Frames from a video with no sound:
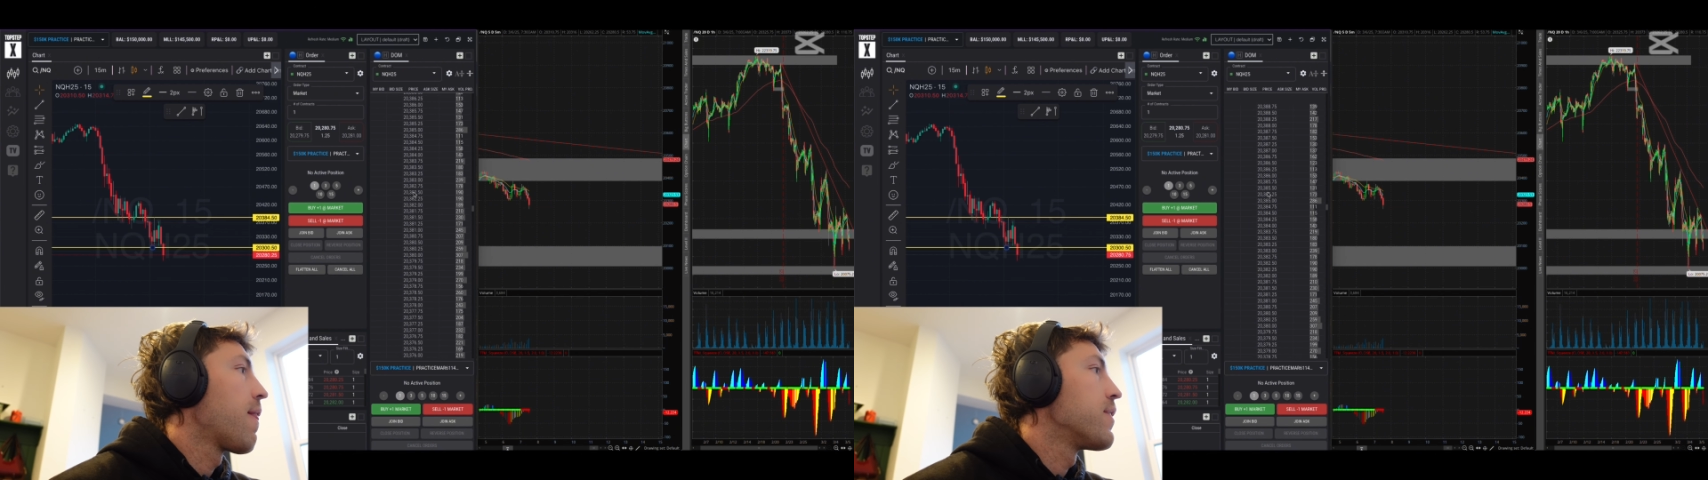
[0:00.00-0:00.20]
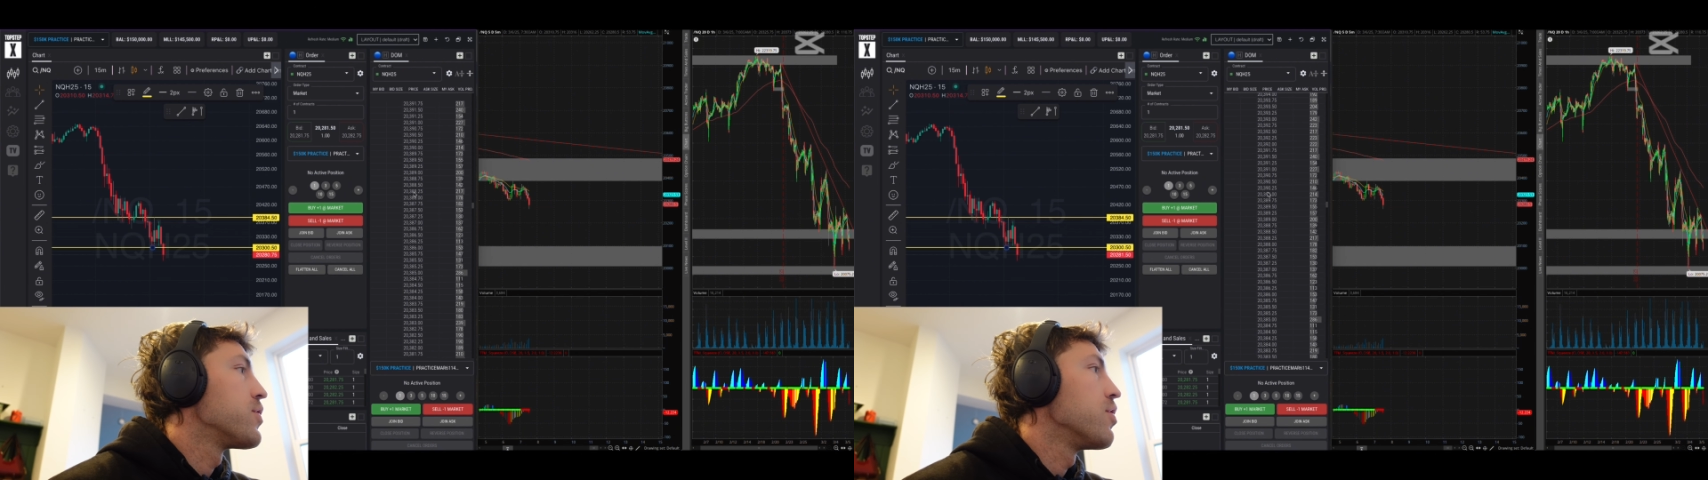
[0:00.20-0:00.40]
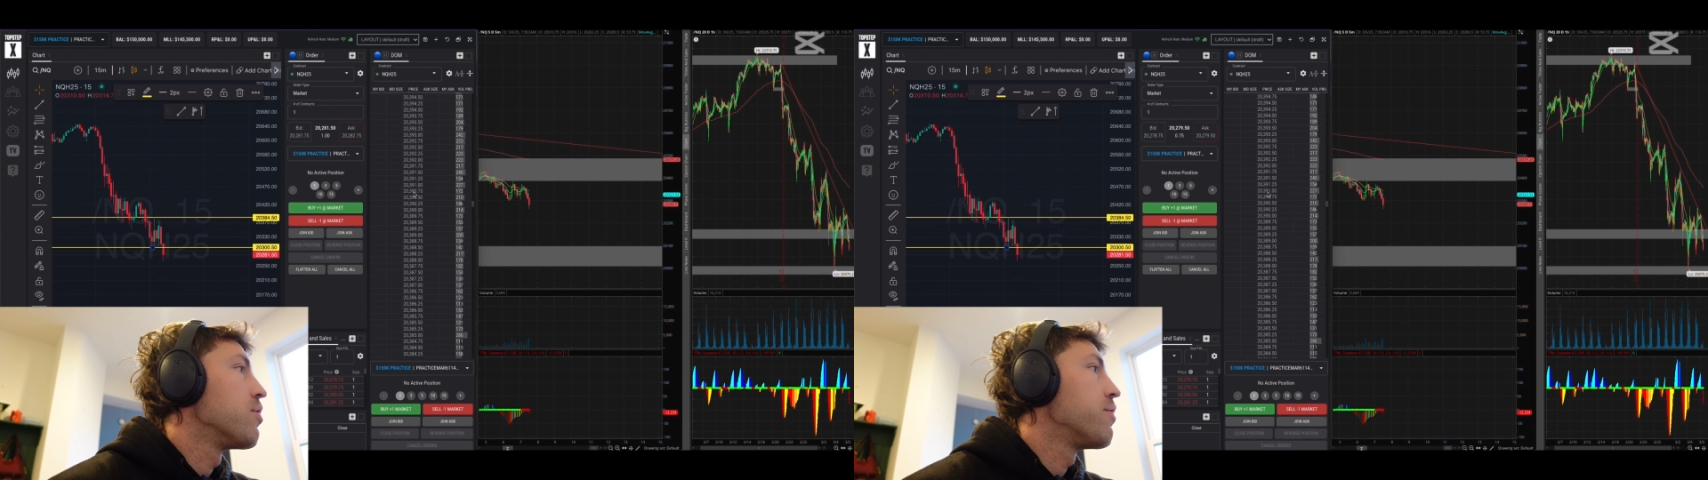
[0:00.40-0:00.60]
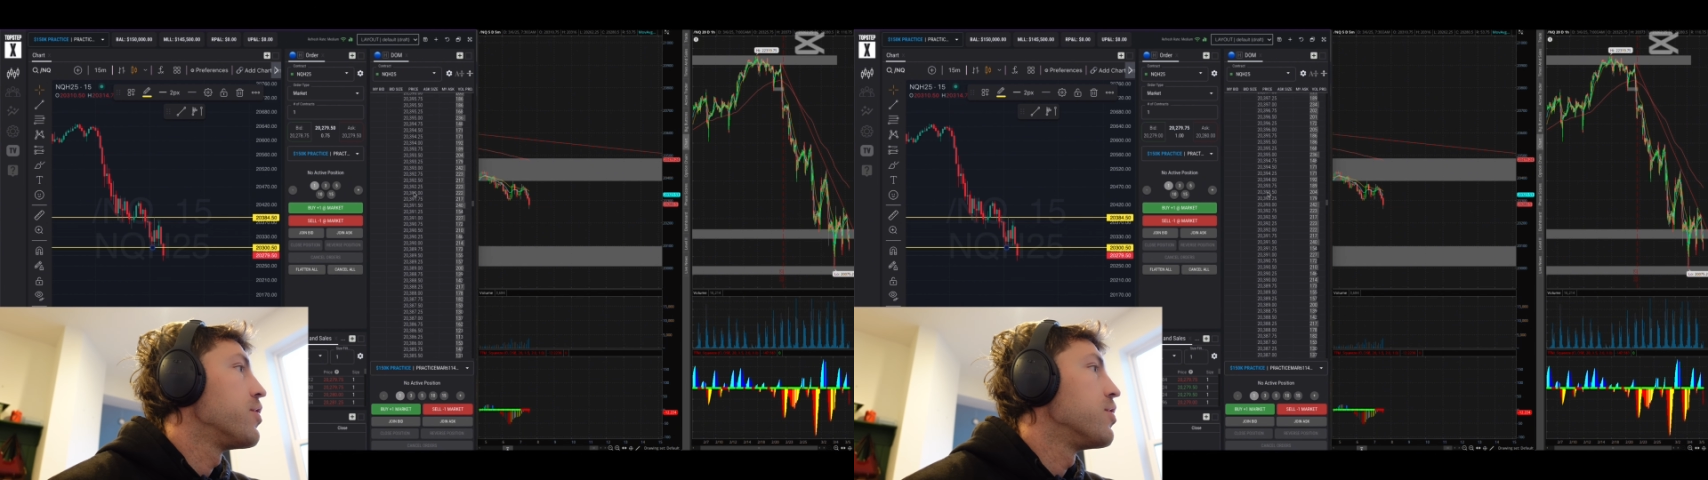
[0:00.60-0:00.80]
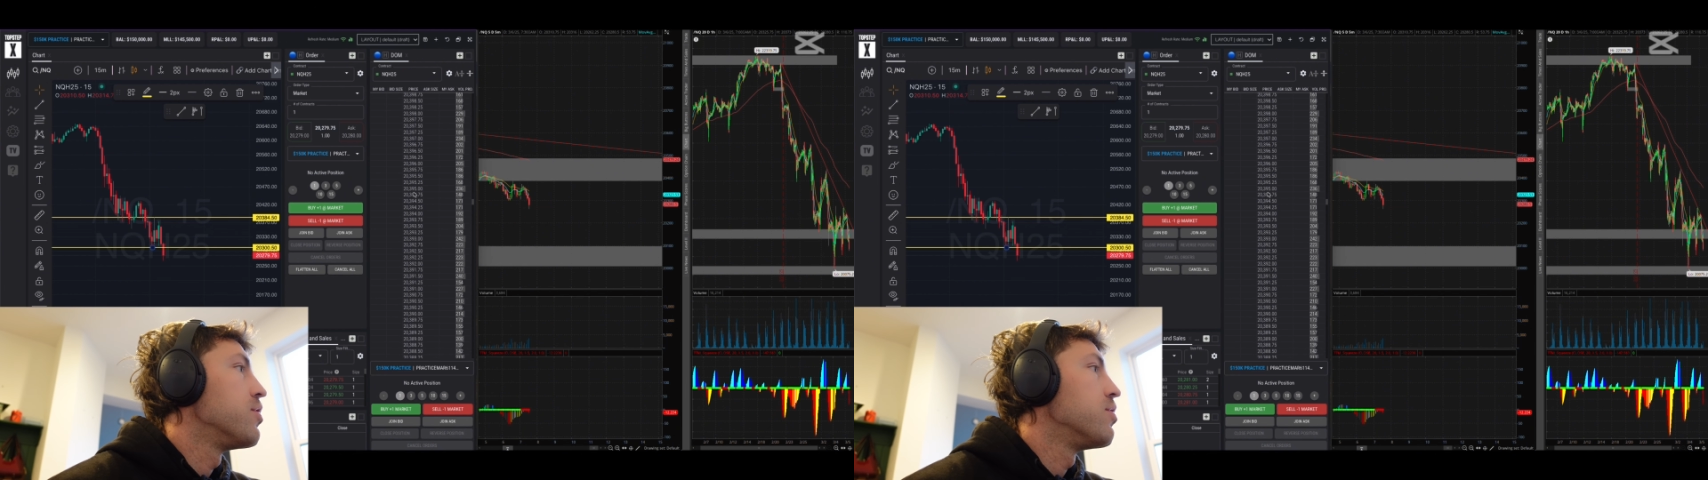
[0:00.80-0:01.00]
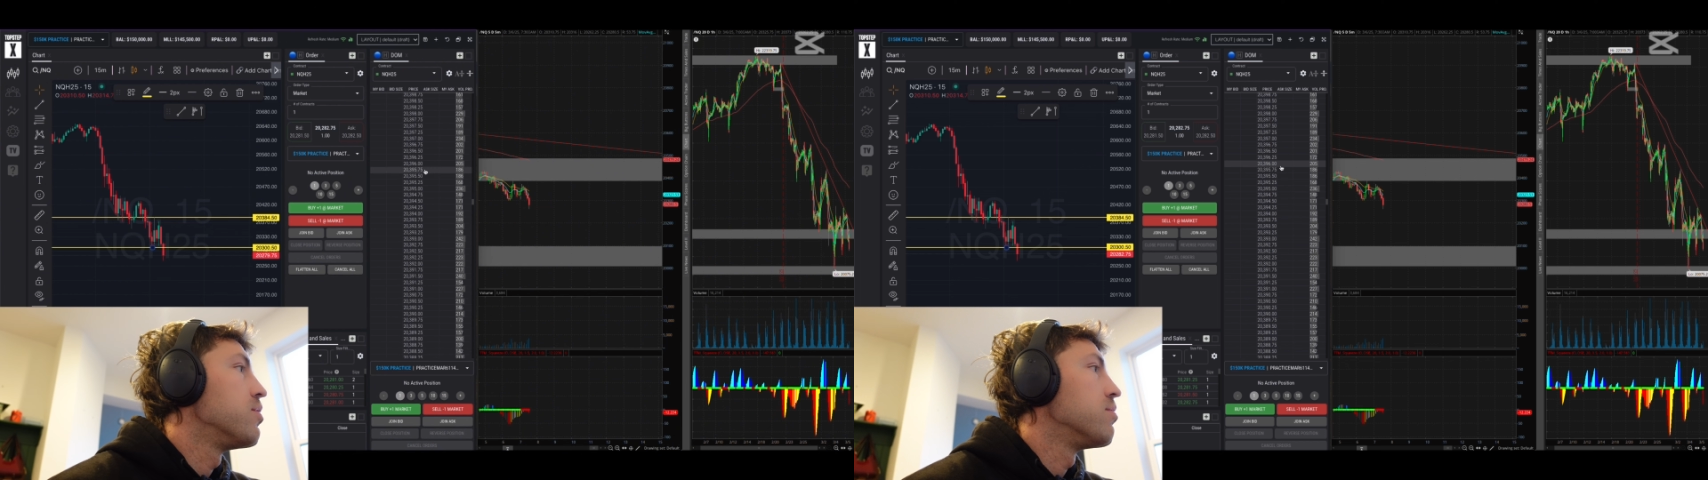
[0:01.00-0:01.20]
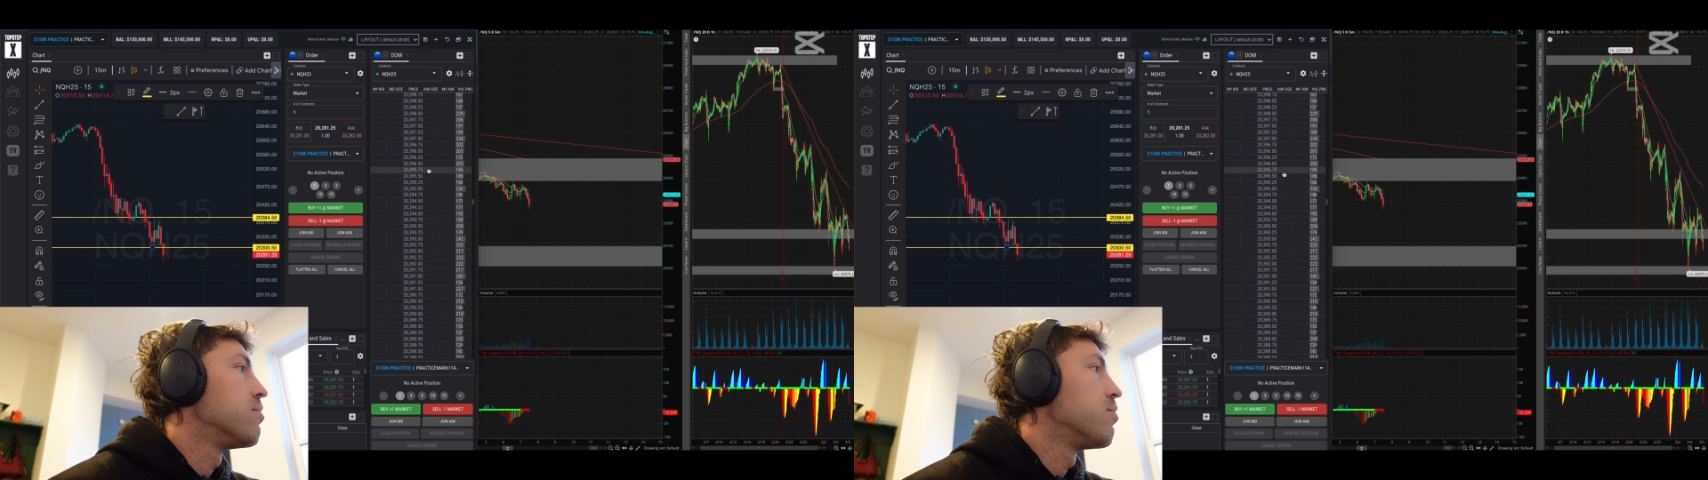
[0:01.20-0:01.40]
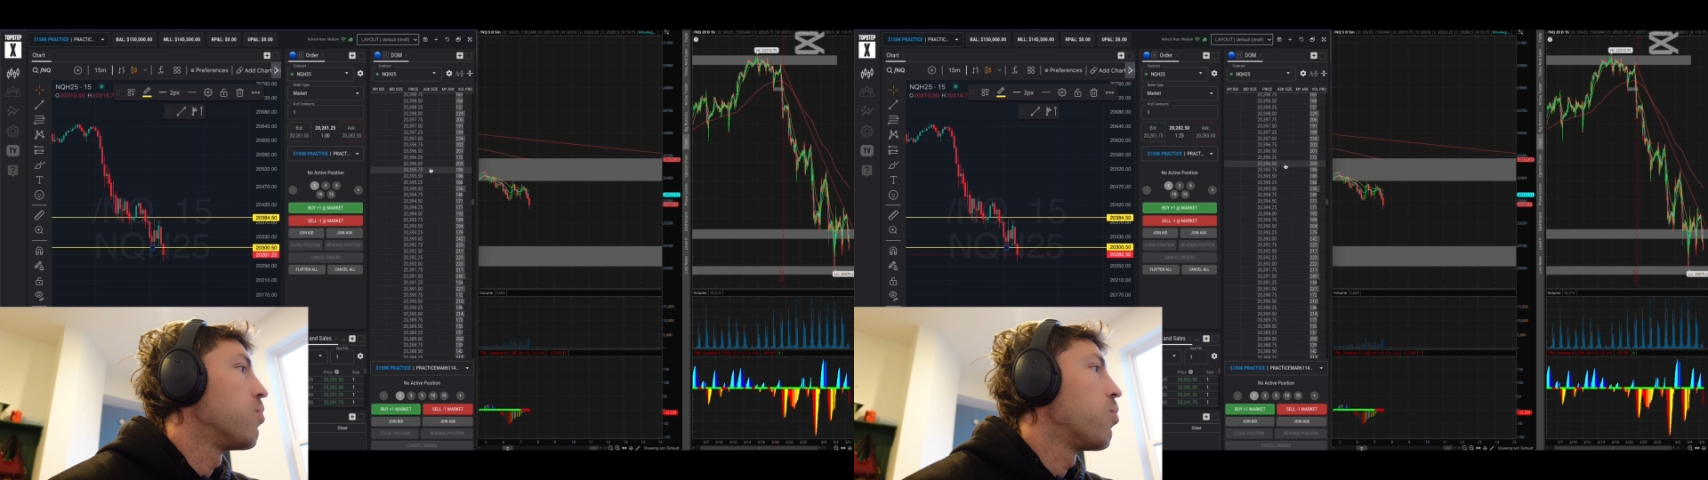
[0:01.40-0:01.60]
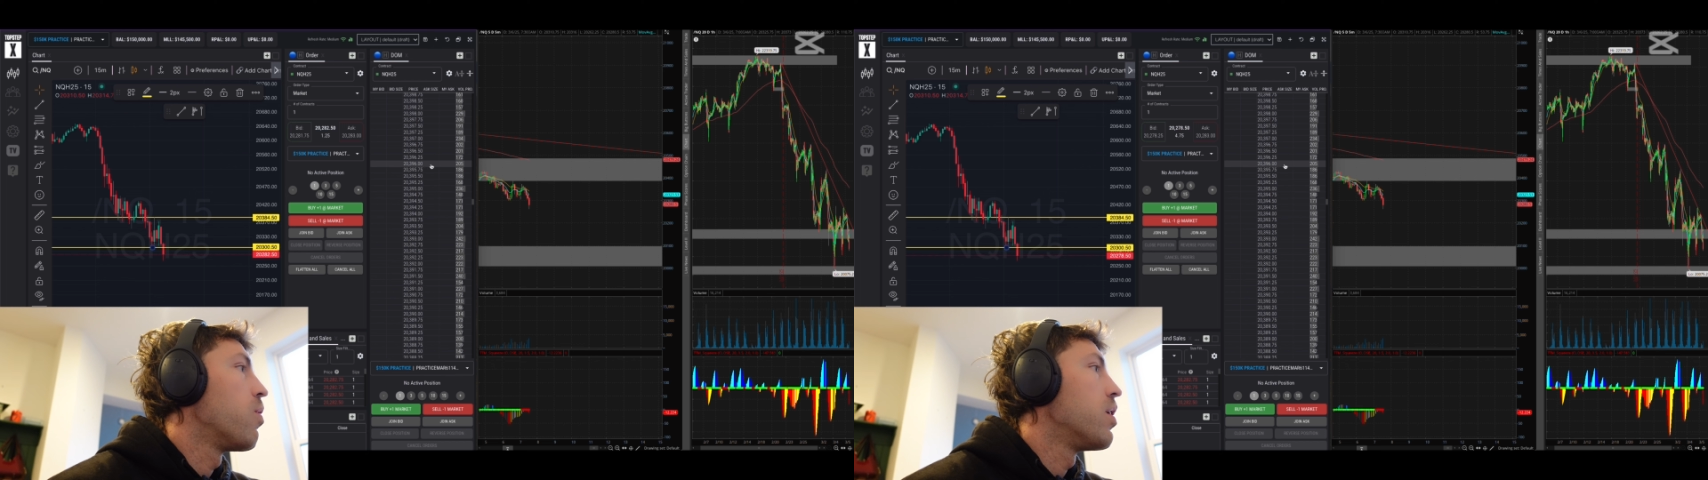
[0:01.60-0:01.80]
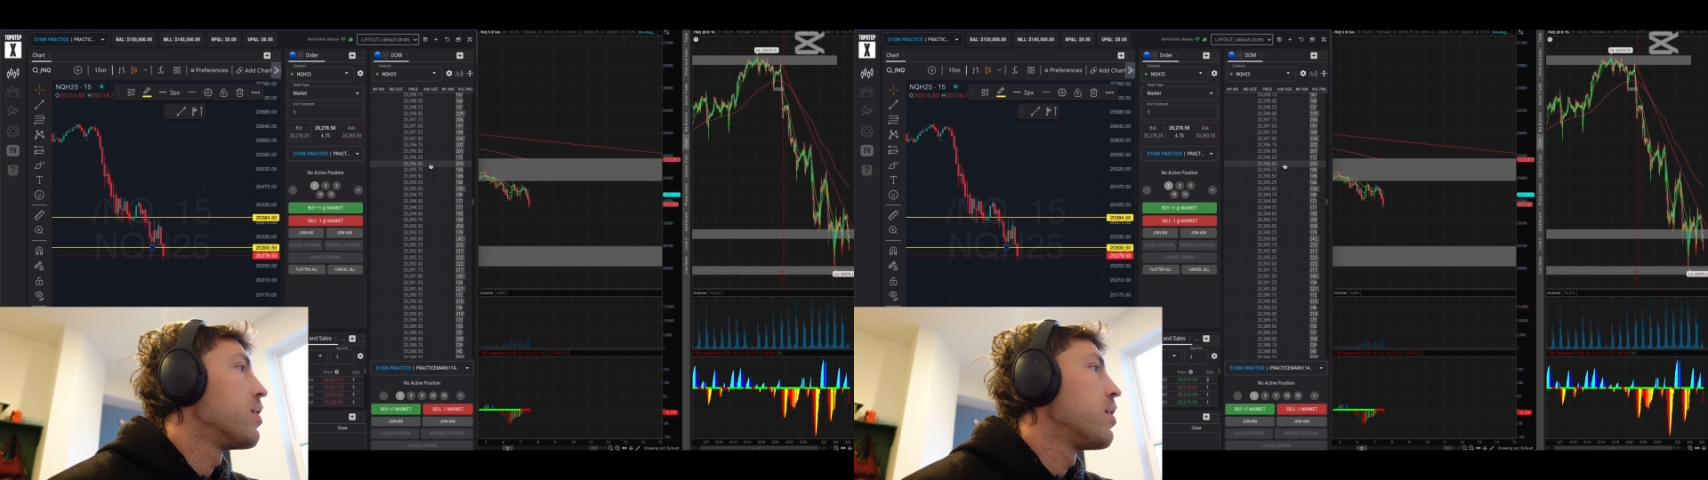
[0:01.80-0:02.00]
So if you
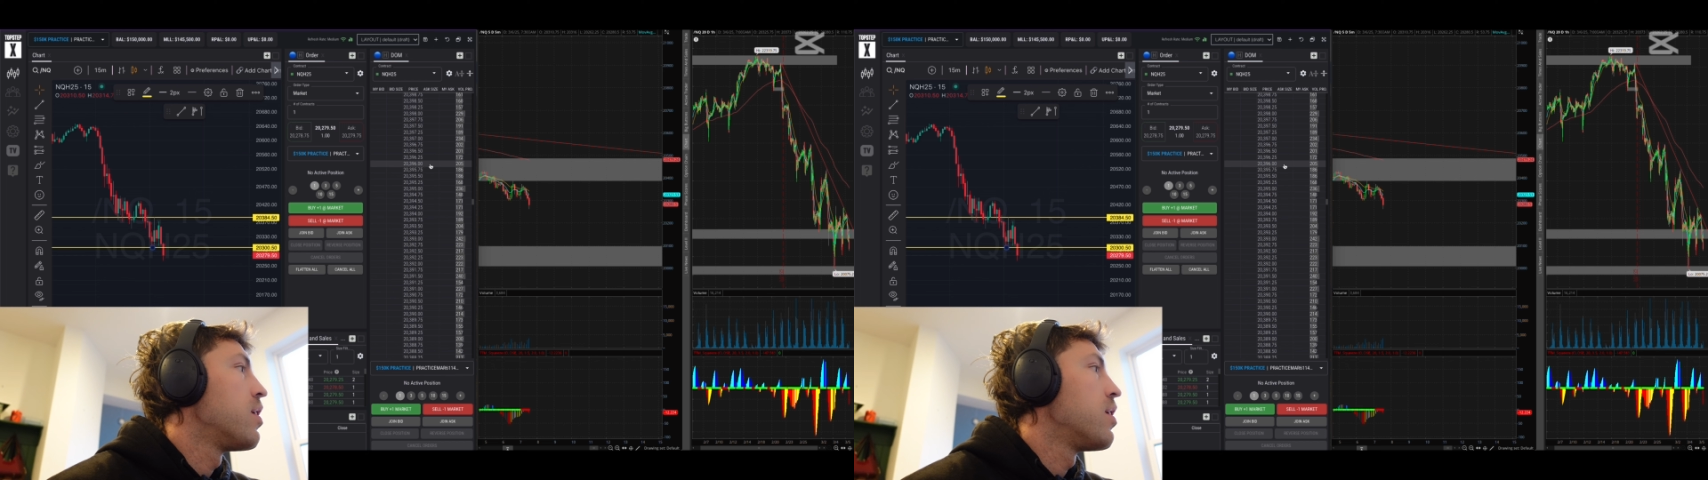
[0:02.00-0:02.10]
want